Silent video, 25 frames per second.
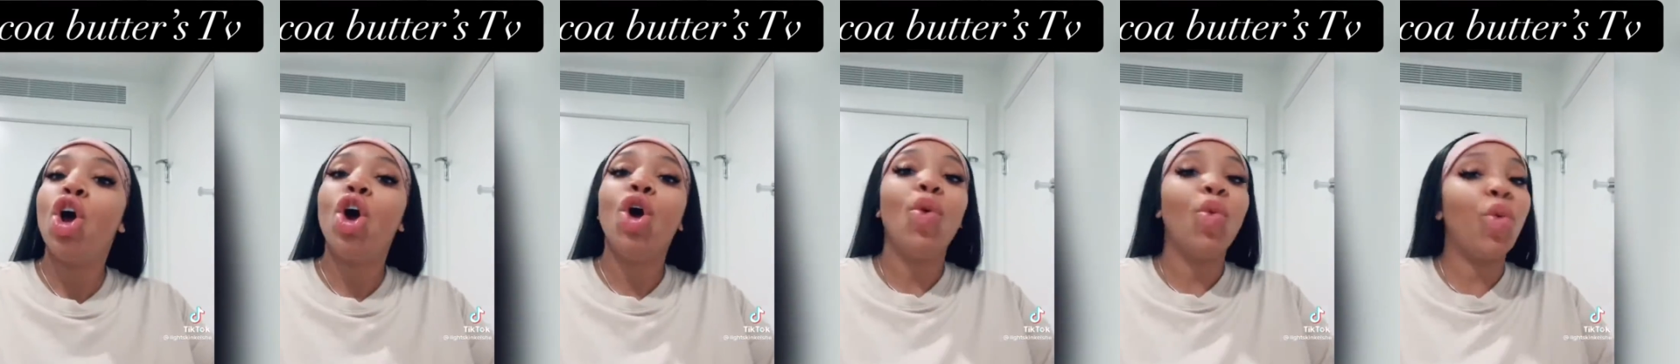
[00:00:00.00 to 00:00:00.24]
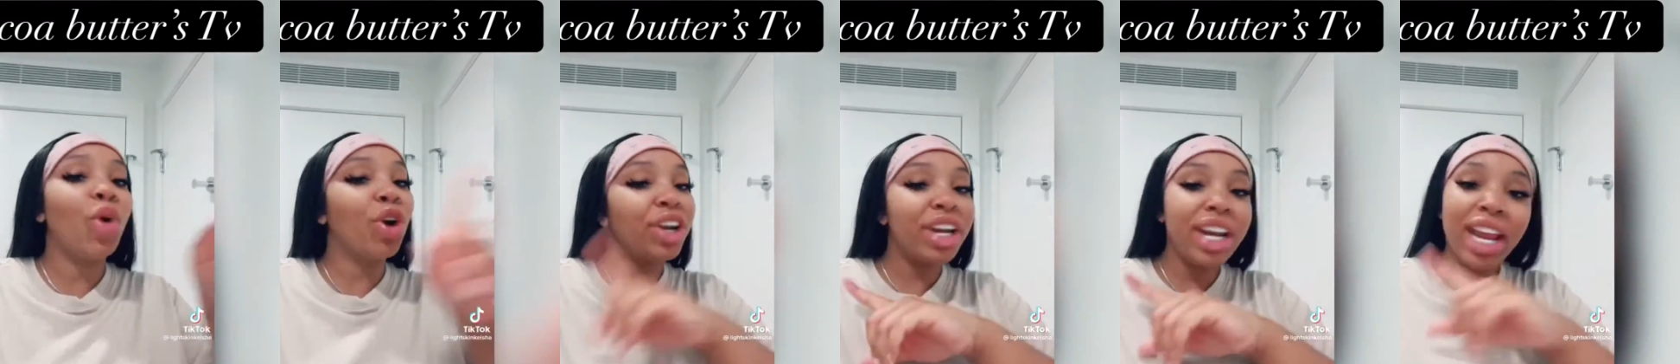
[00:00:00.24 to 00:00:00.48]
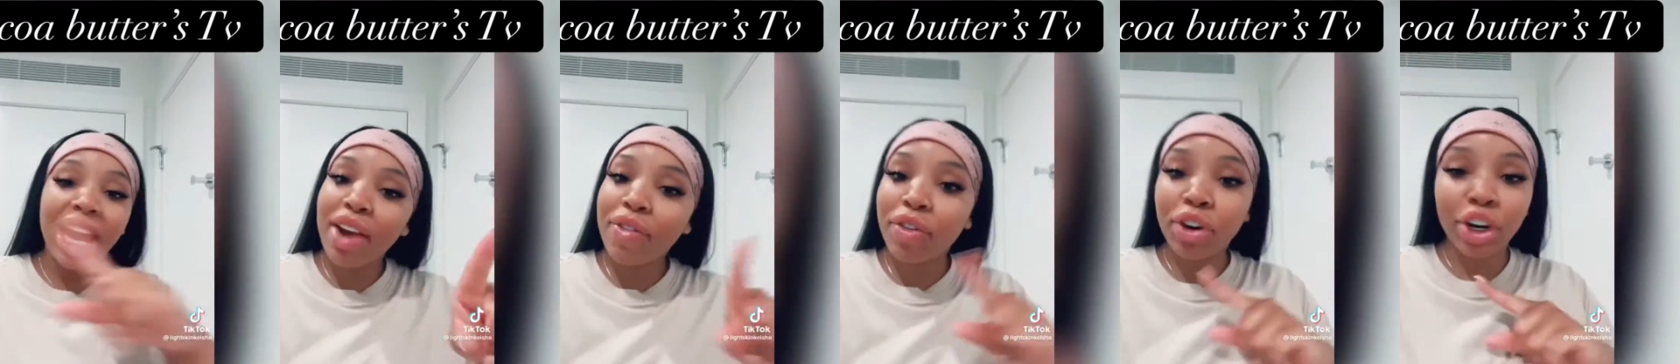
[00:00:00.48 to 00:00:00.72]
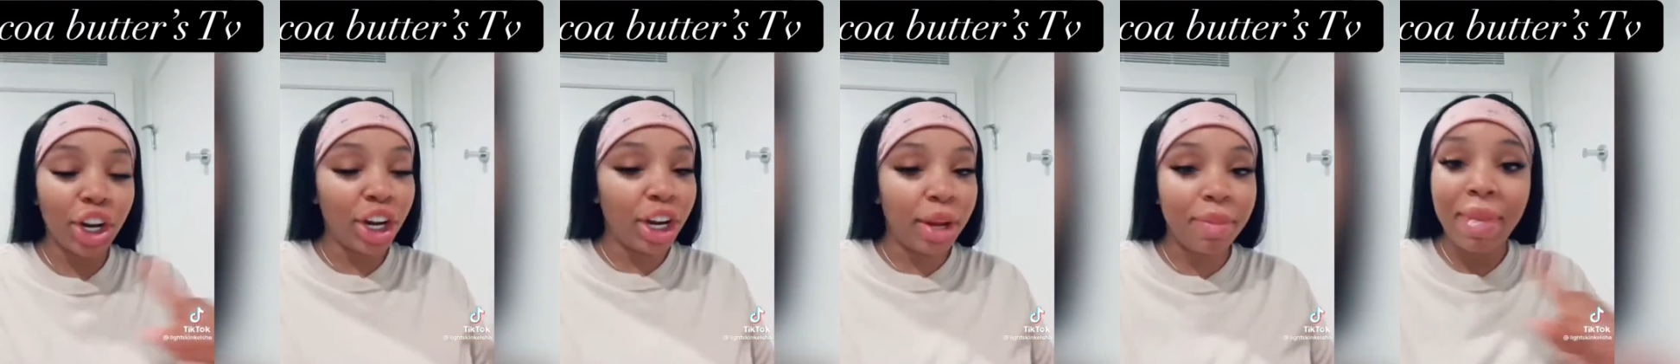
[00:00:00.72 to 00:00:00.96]
we're
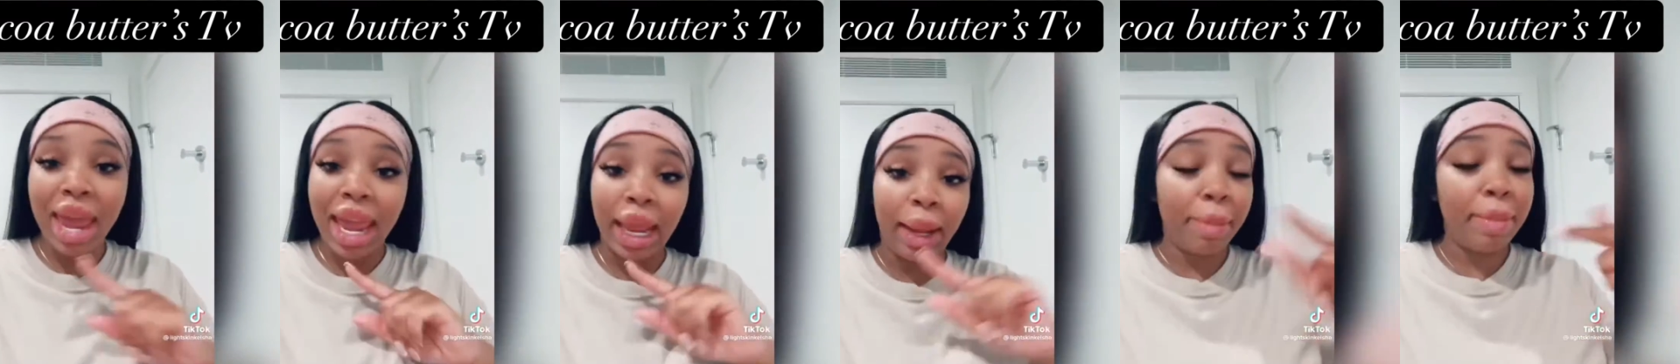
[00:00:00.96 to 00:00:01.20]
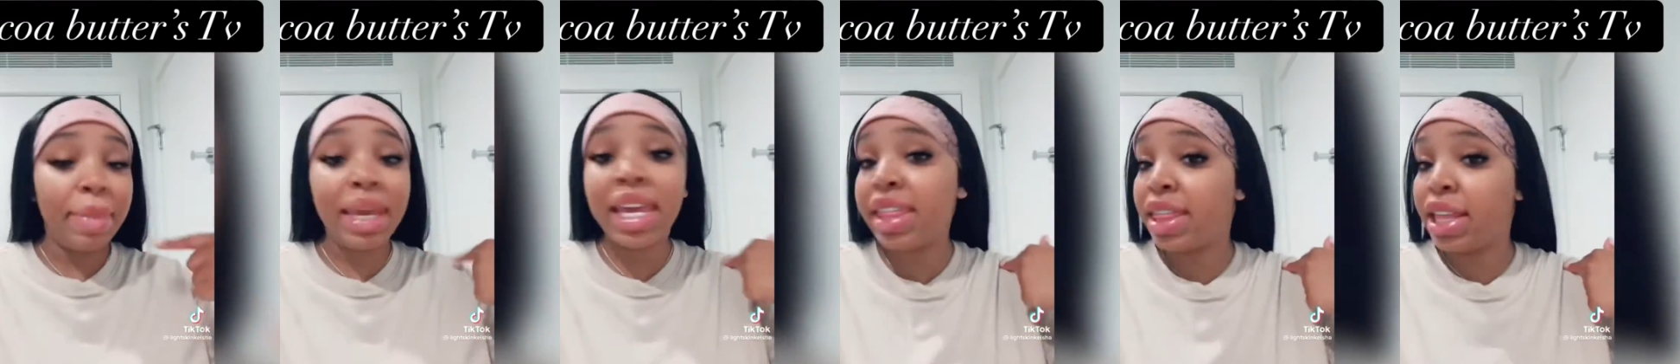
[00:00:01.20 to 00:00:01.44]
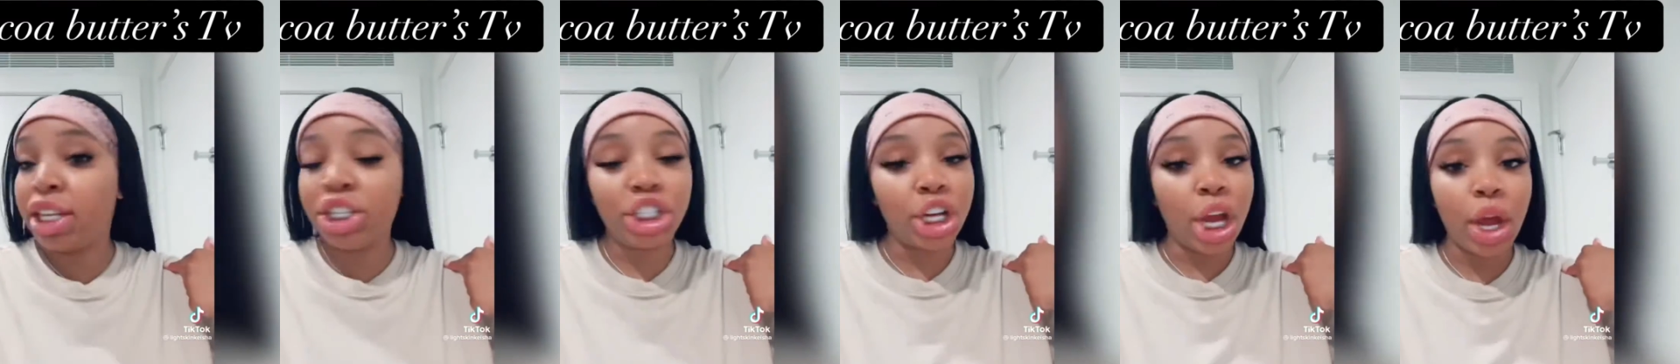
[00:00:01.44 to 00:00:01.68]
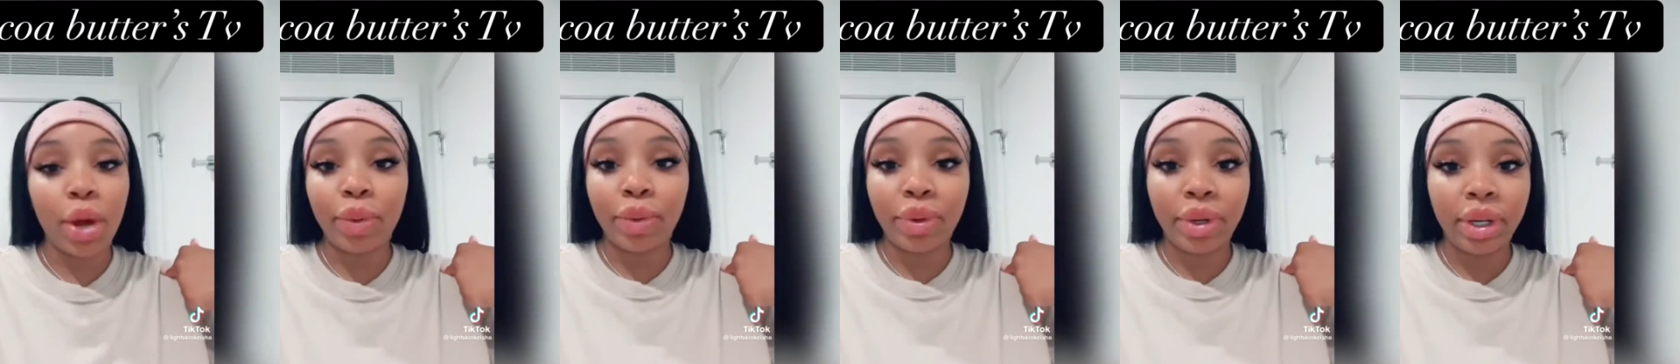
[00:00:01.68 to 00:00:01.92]
never going to make me the
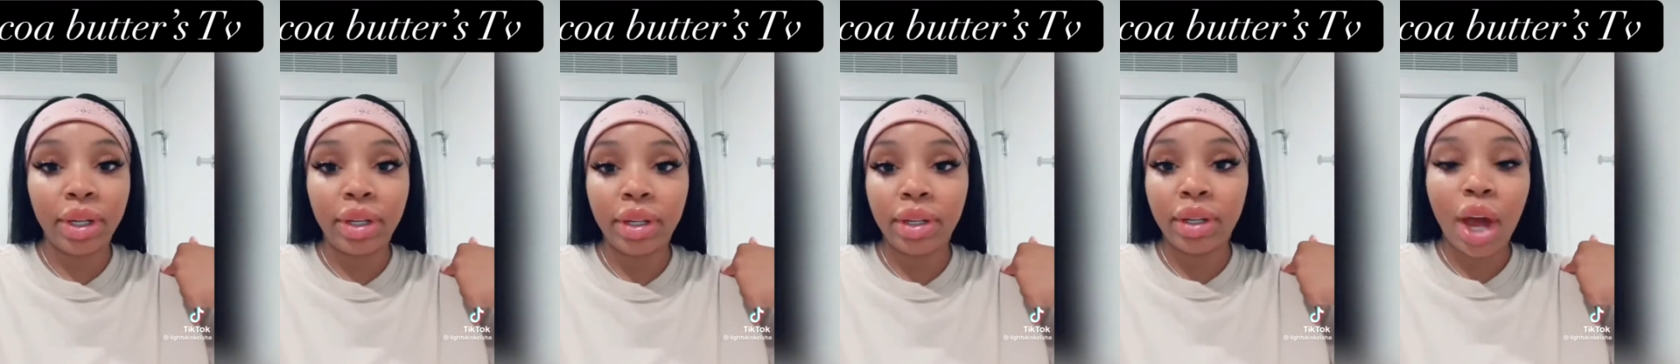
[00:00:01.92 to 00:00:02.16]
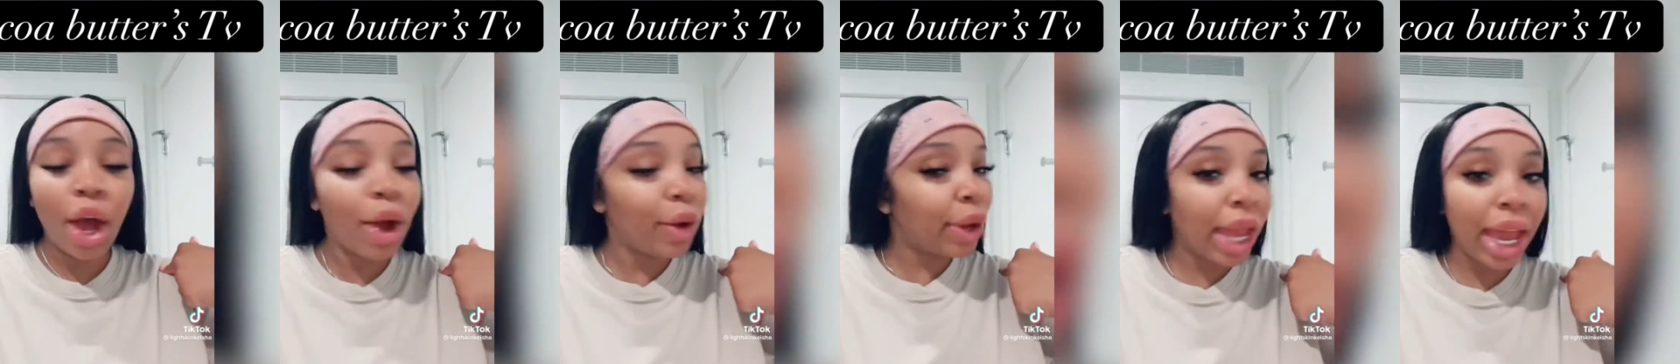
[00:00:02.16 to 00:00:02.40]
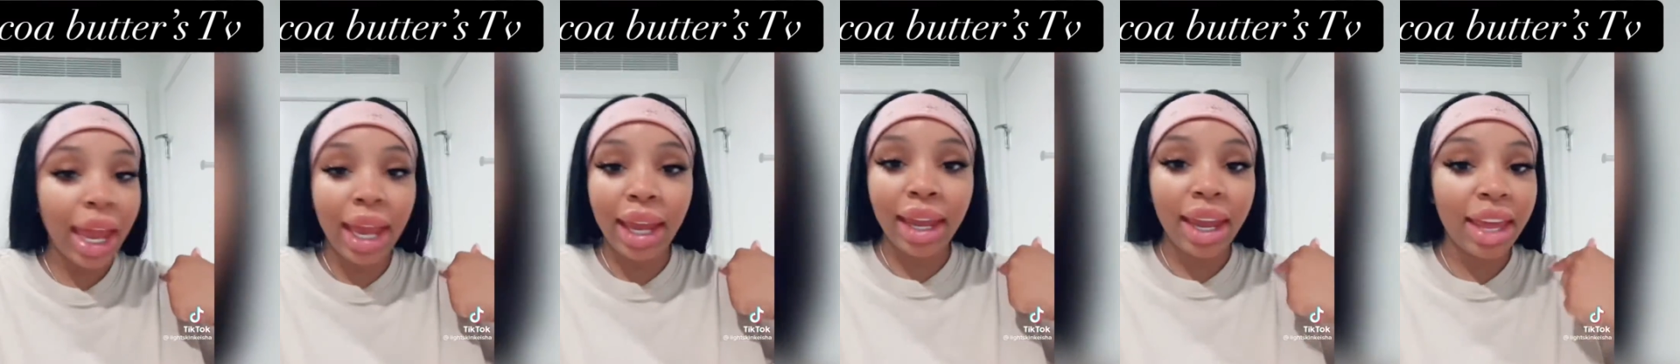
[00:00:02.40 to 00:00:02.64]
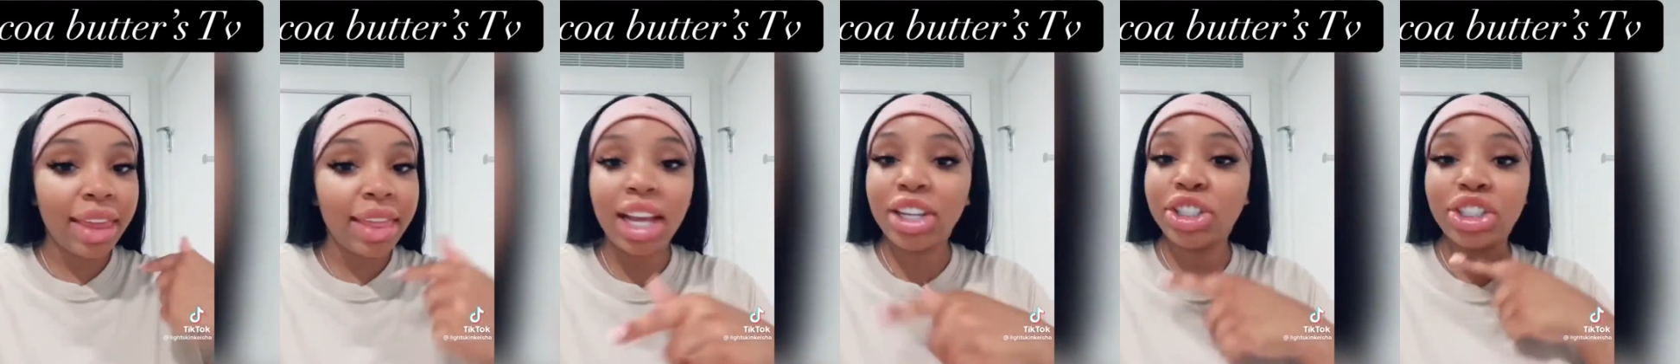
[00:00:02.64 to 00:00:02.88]
joke, okay?
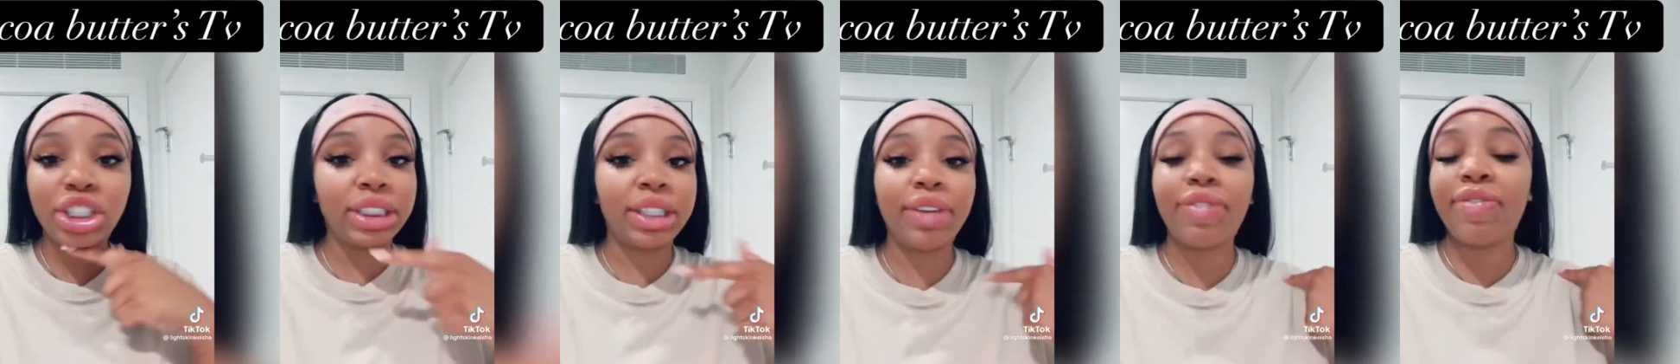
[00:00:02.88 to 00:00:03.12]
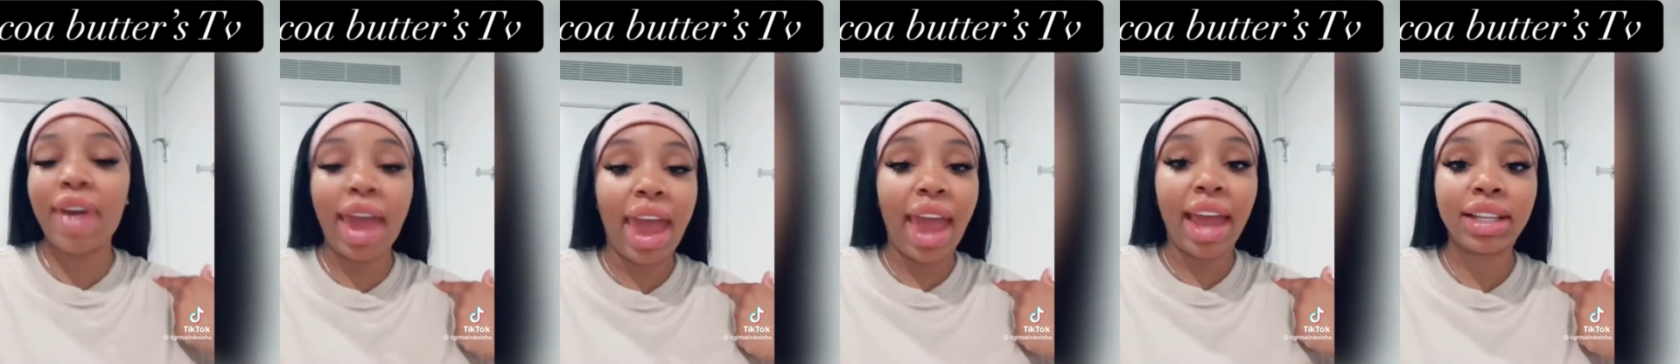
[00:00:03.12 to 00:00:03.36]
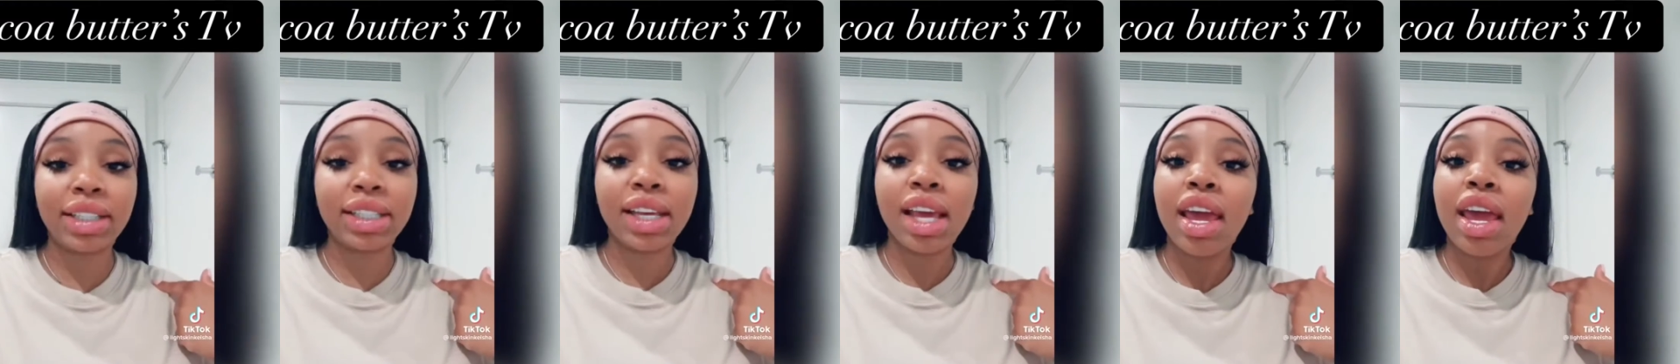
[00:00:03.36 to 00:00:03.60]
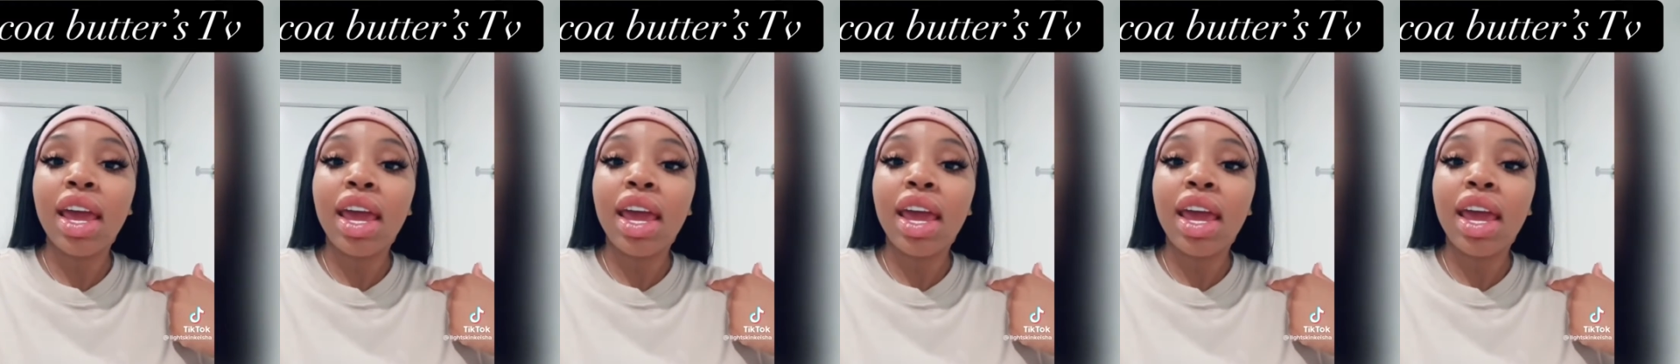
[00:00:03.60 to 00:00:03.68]
And that's just a fact.